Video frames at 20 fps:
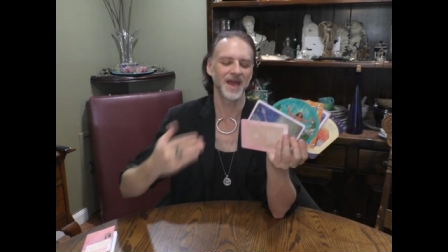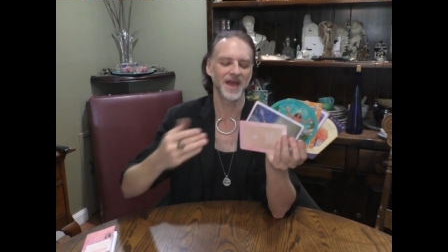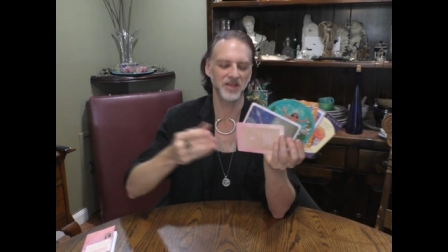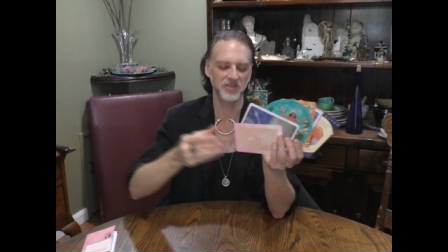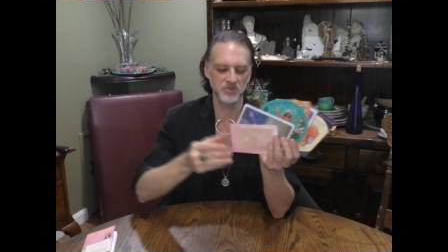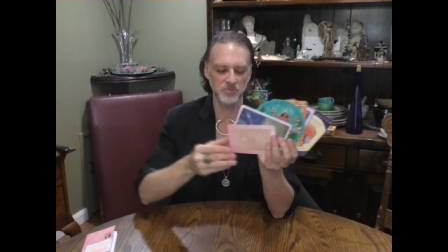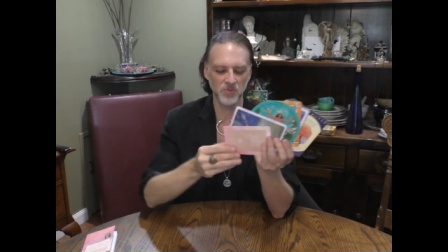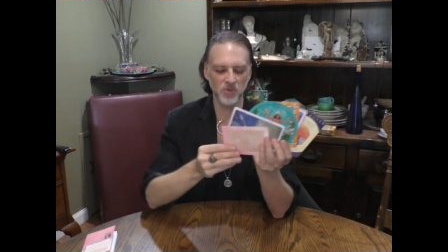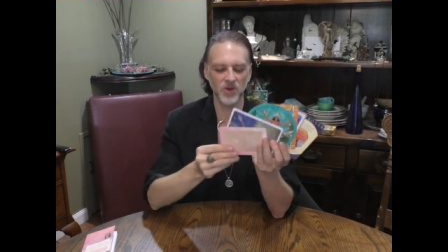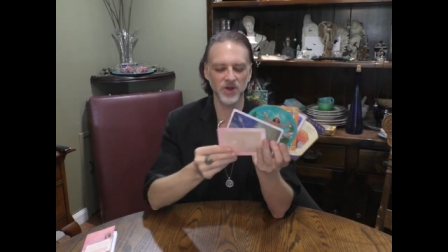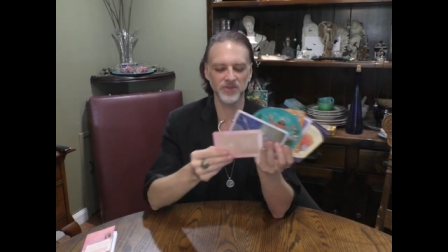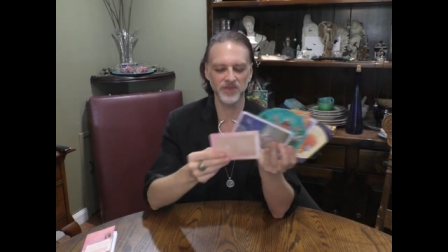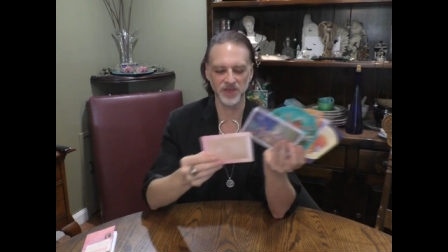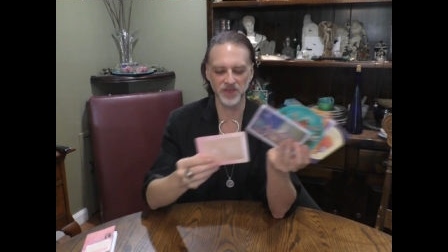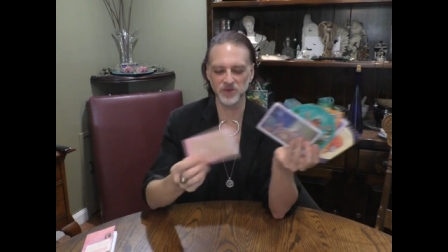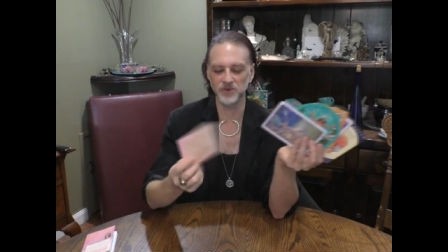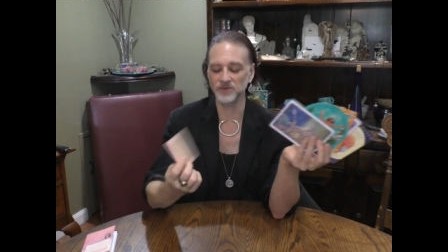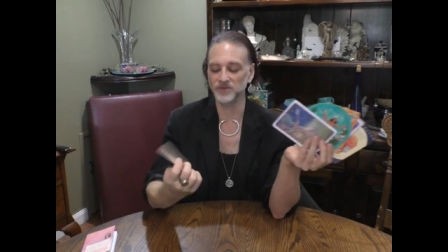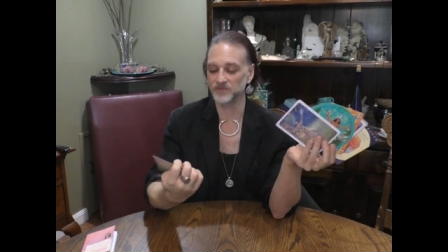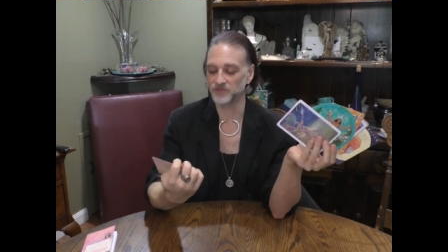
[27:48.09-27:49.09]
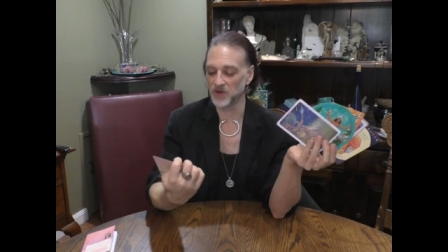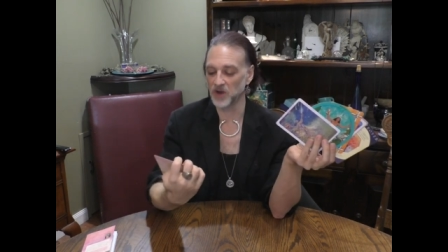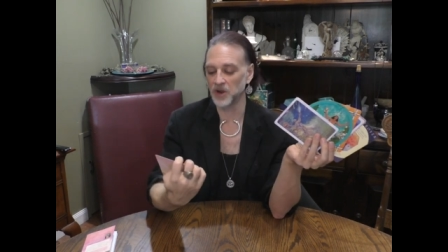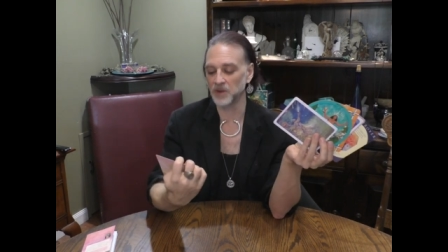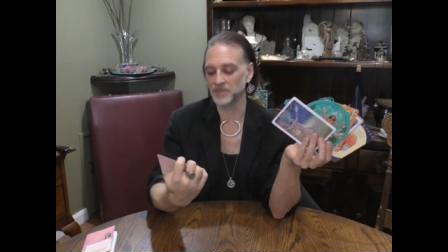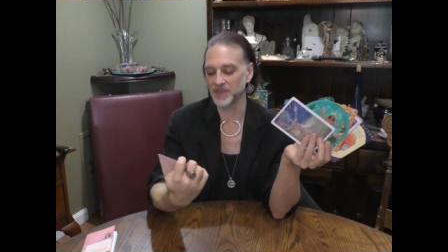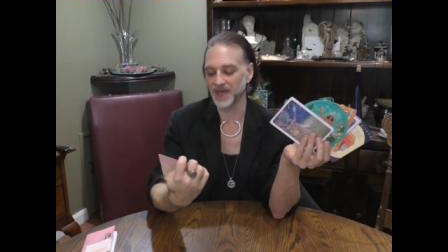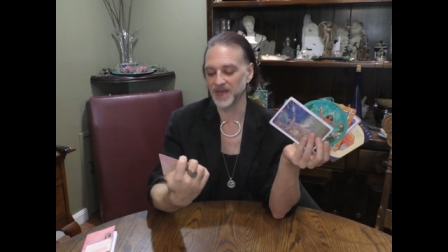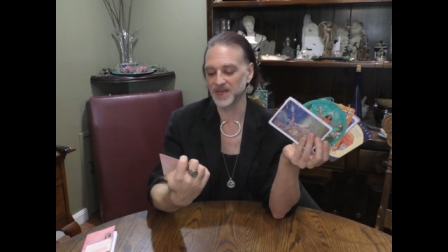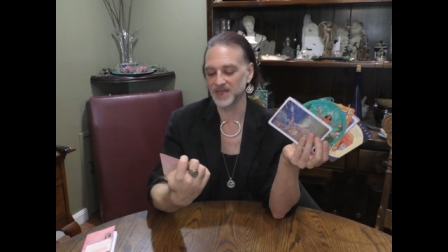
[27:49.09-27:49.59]
And the more that you
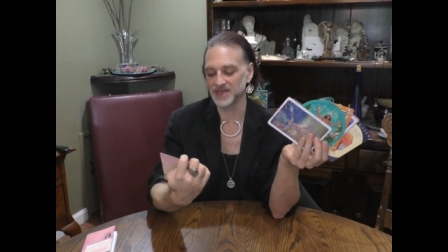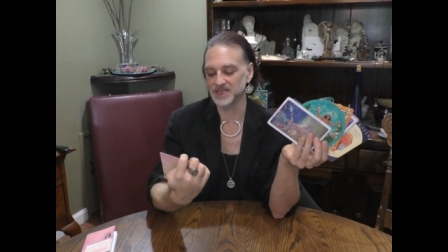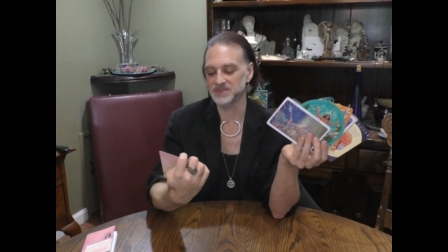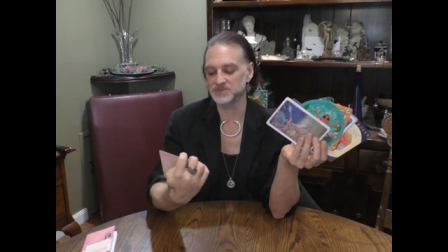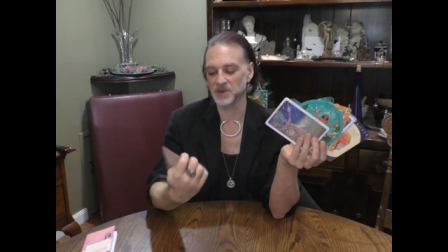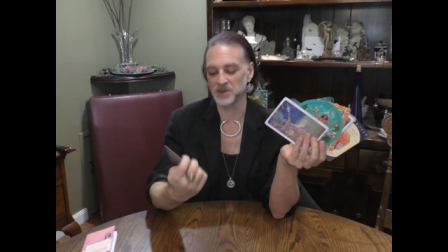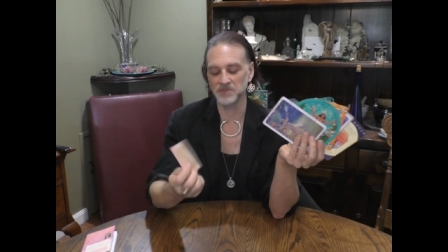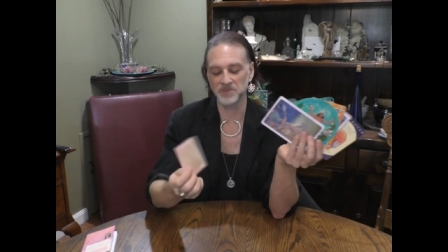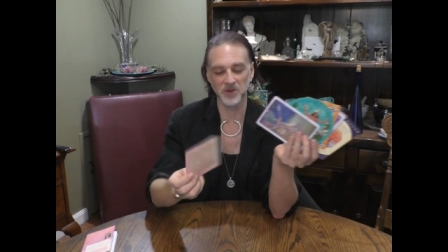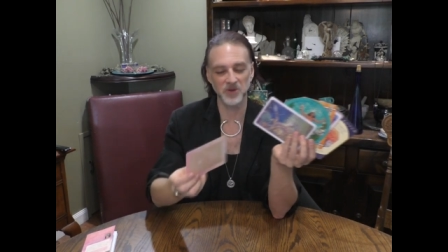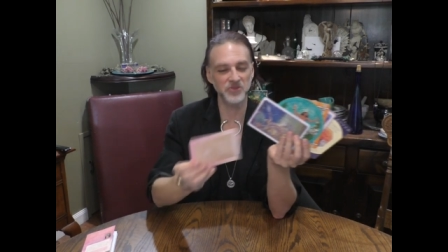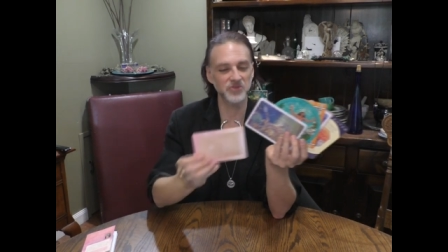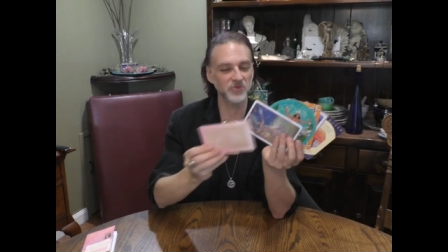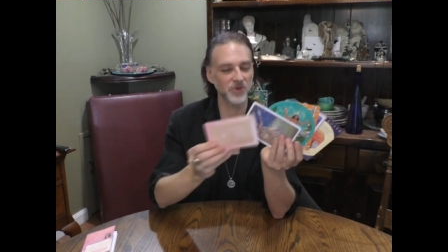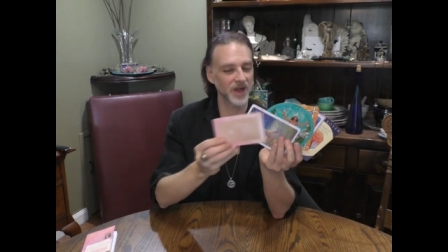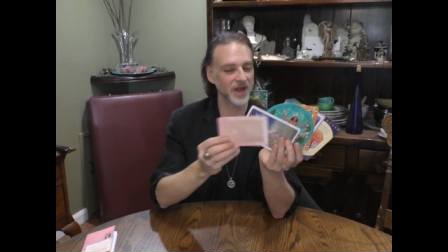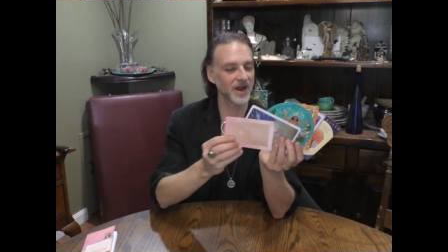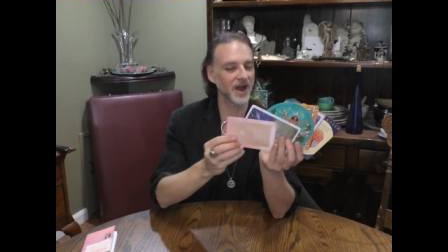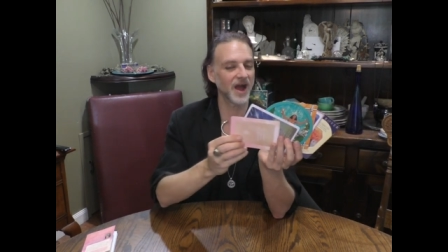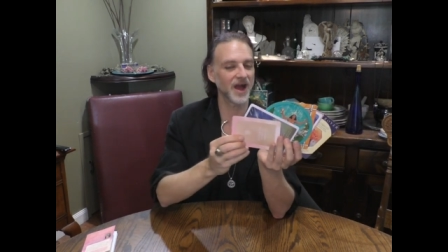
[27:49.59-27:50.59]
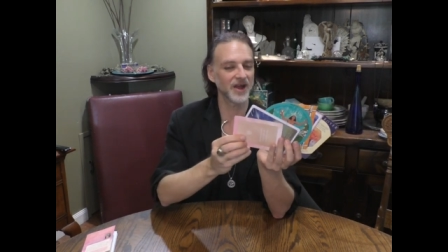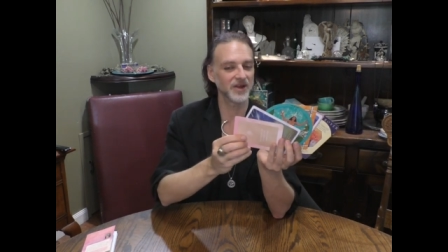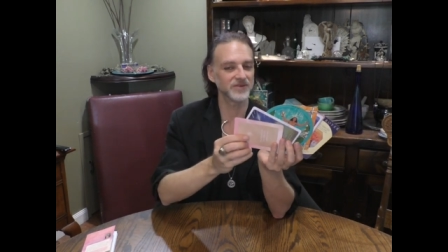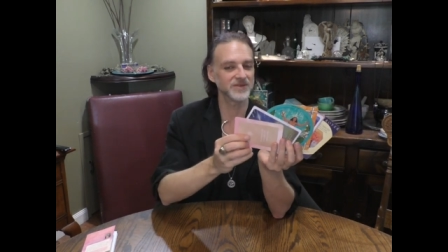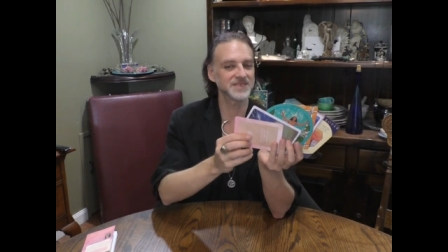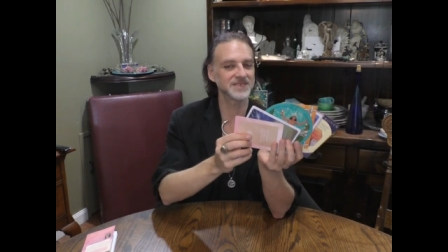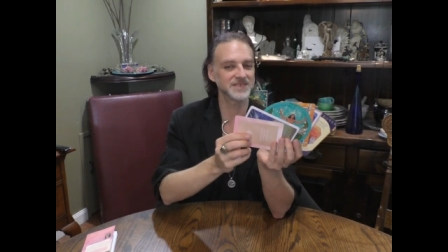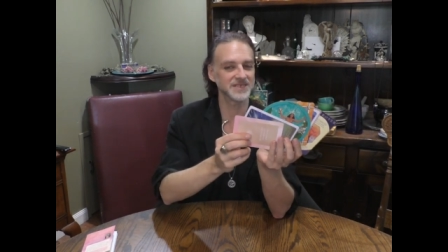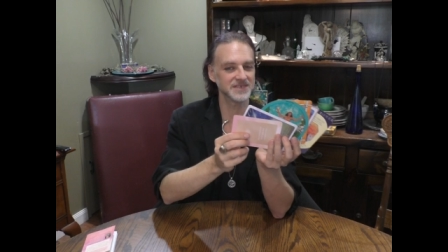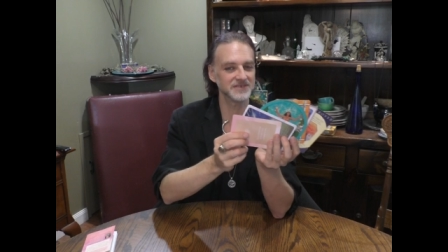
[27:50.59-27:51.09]
affirm that it is my birthright, I
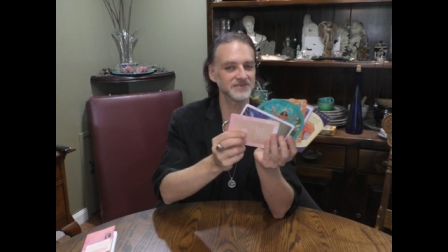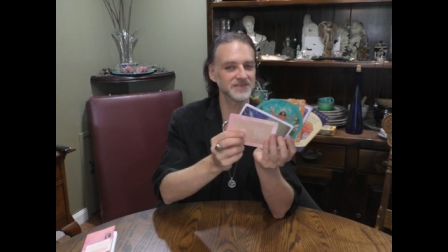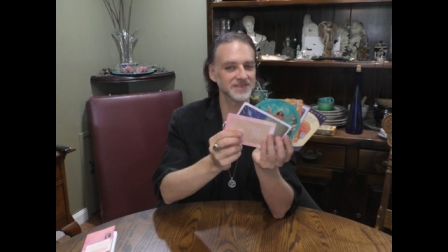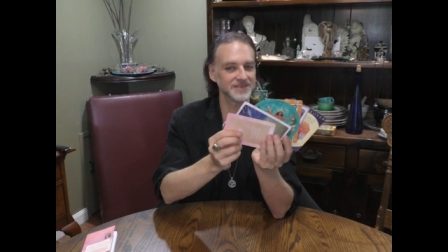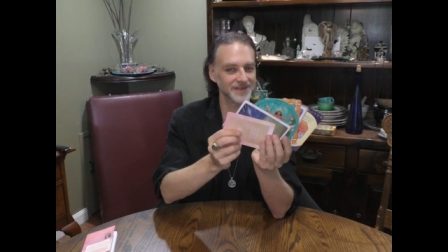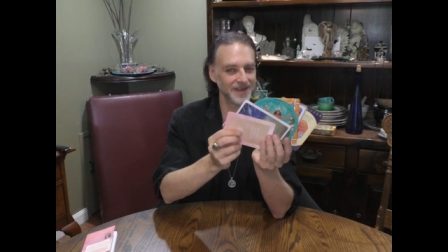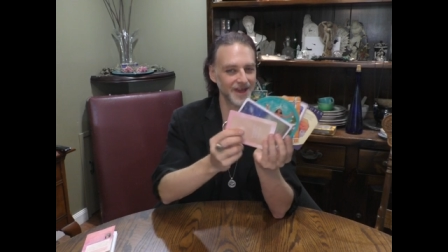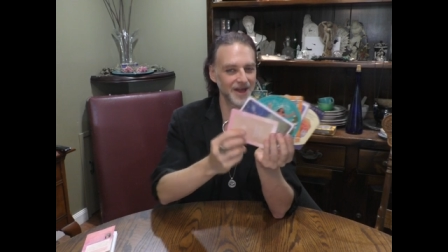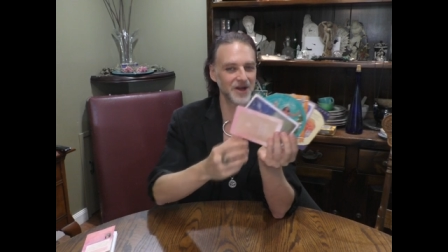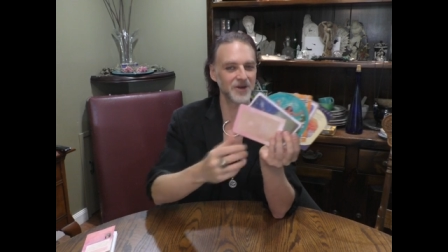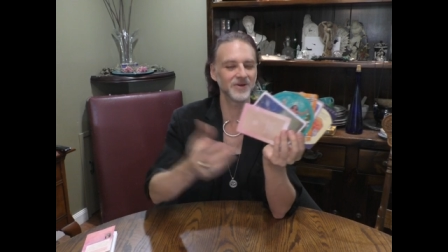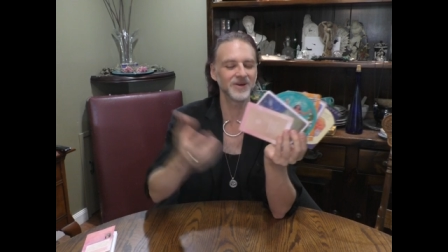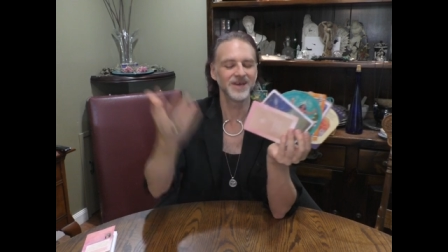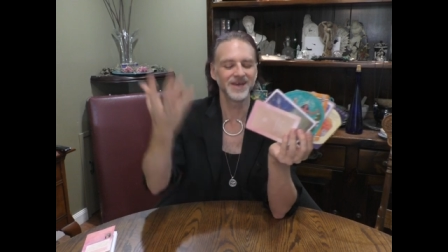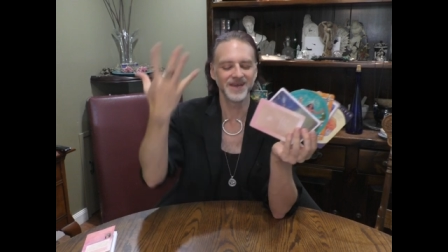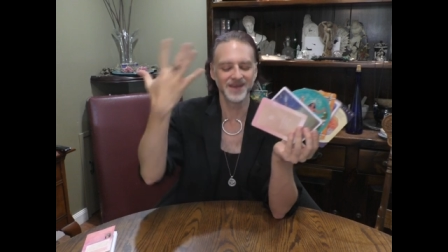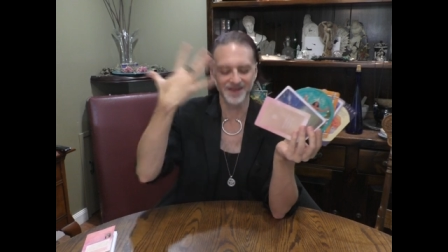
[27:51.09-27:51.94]
receive it now,